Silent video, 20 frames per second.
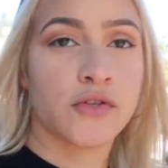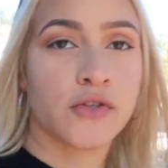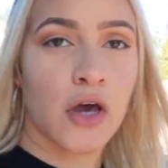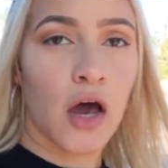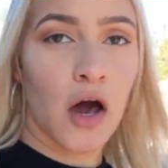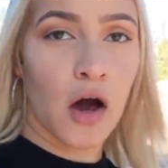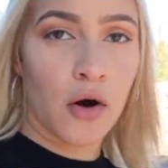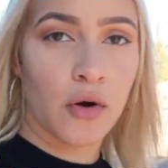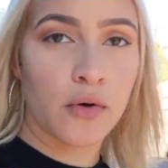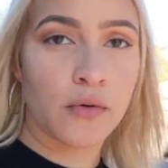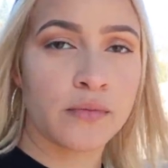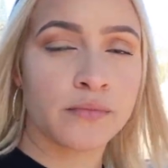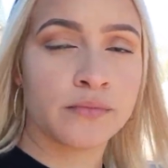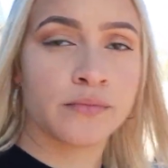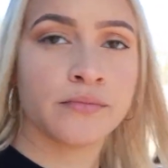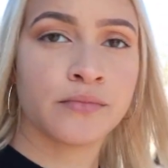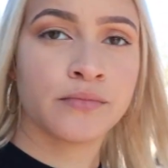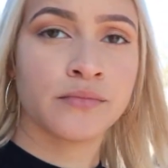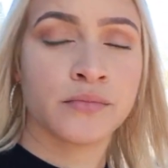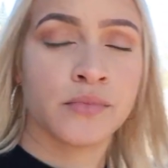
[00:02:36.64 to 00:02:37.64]
So,
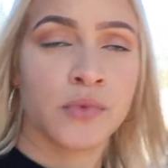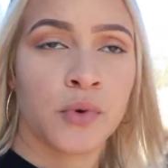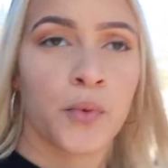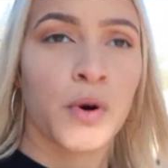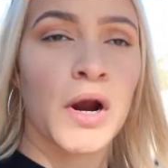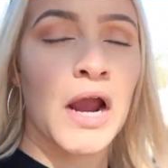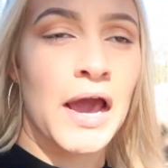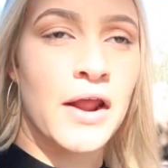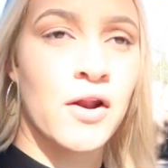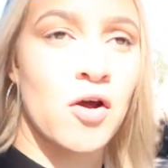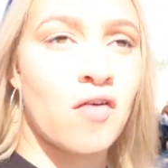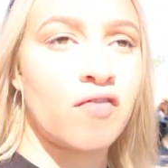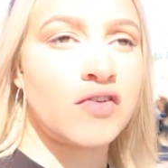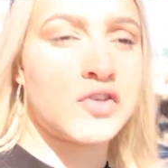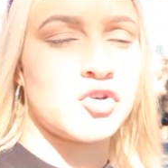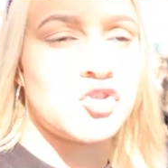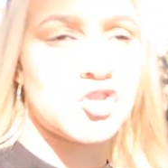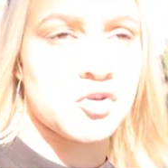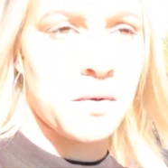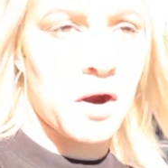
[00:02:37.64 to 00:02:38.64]
we're headed over
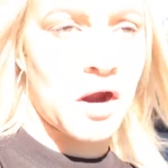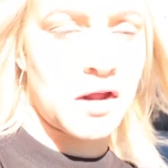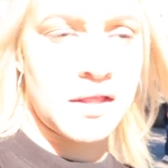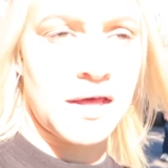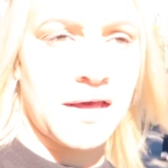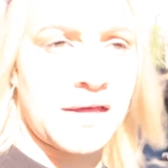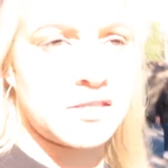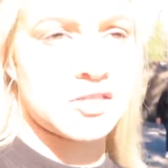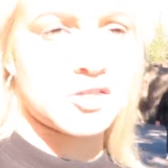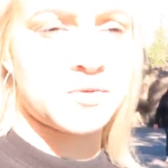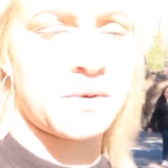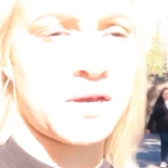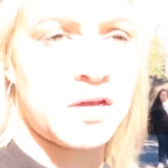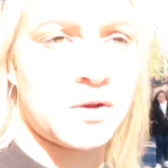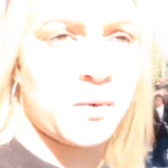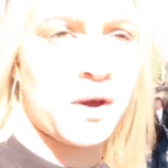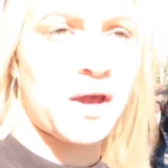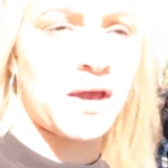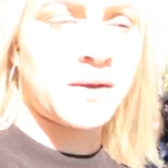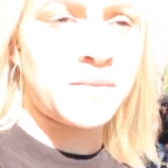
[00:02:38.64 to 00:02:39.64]
to Tomorrowland
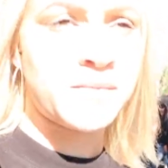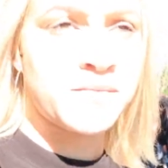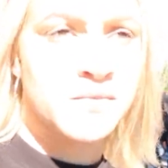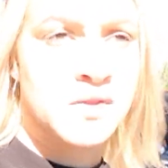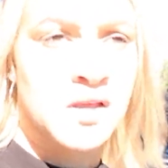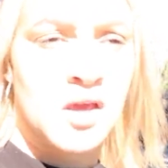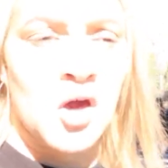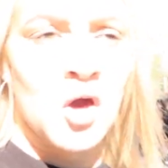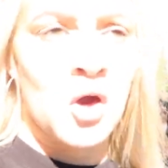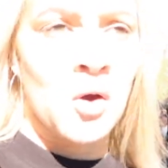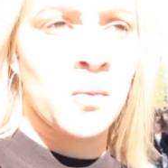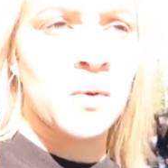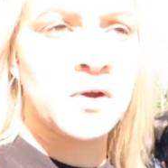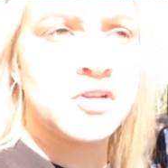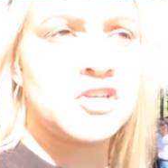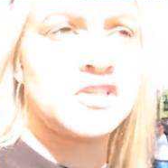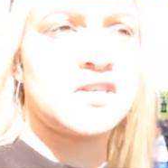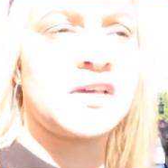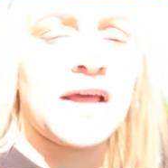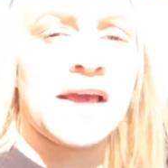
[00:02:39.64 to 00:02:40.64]
Speedway,
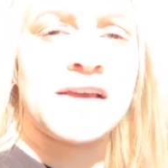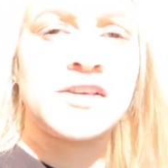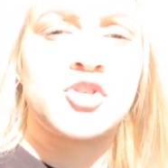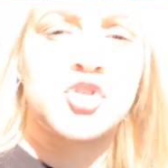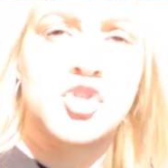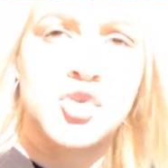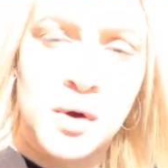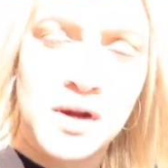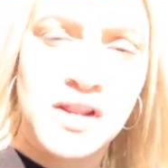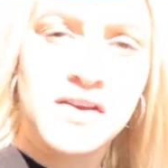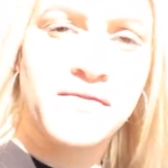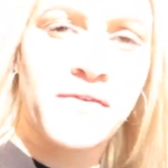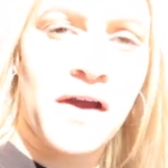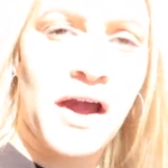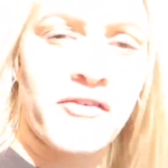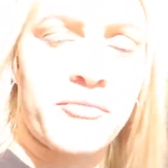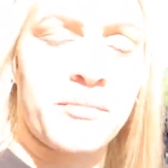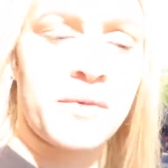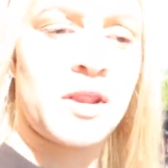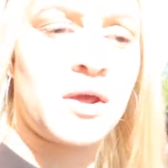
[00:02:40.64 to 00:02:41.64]
which is a nice
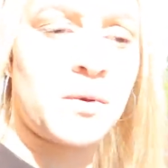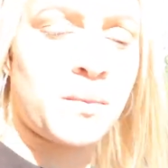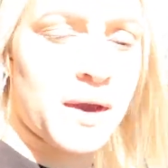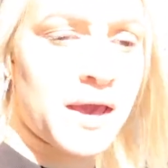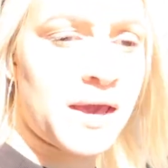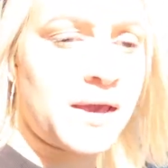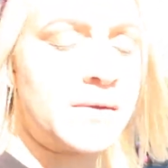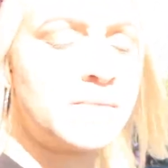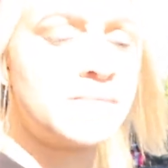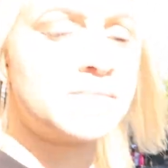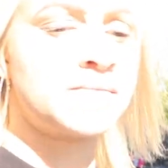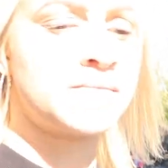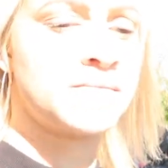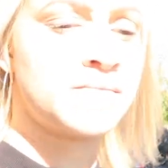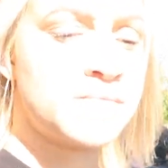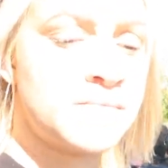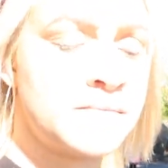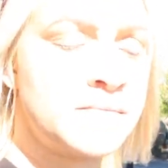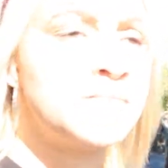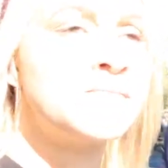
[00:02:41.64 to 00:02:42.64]
25 minute wait. Yep.
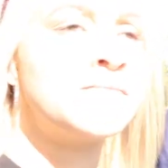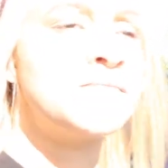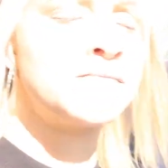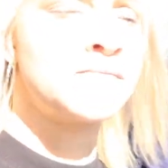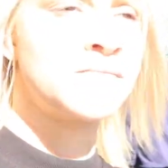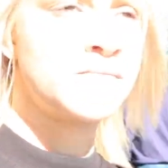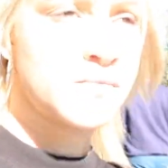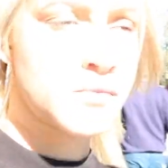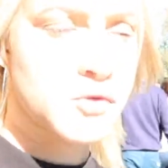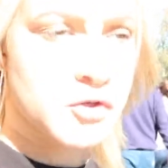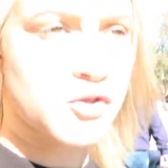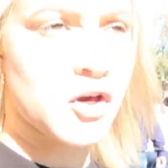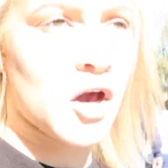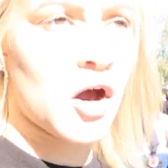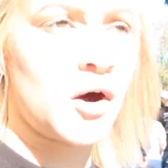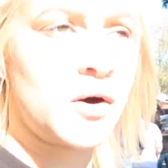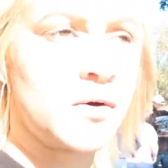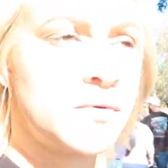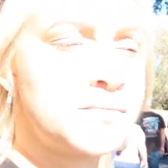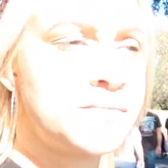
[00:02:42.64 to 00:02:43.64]
So,
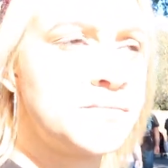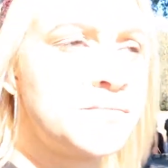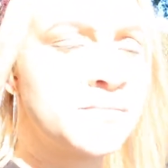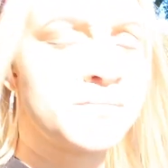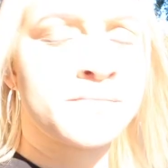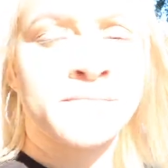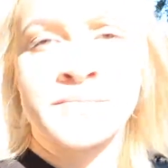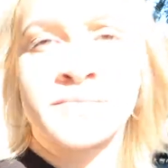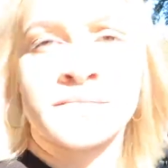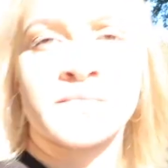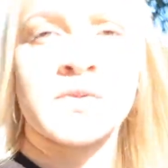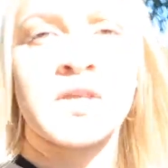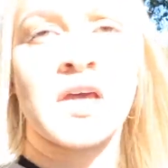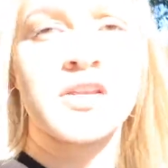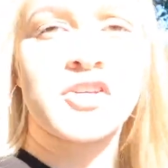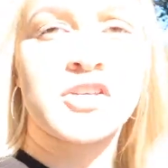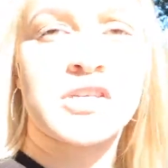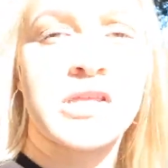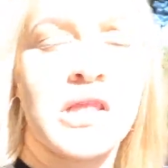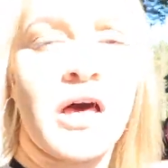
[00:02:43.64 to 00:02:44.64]
mm, I
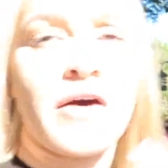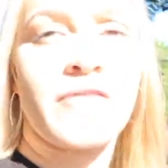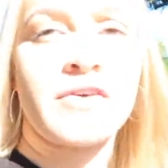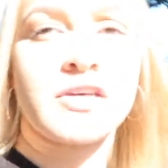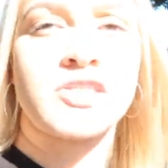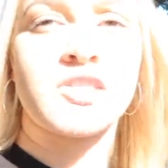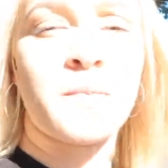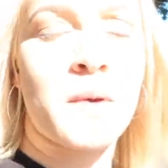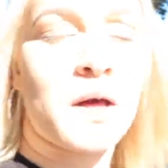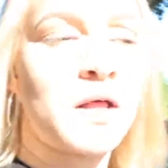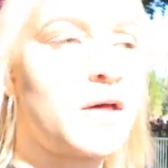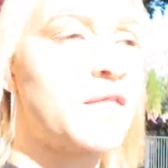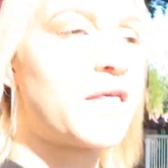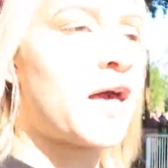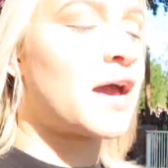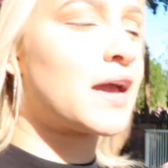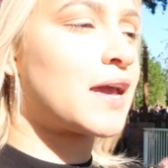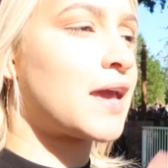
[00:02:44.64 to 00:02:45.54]
just love the smell of that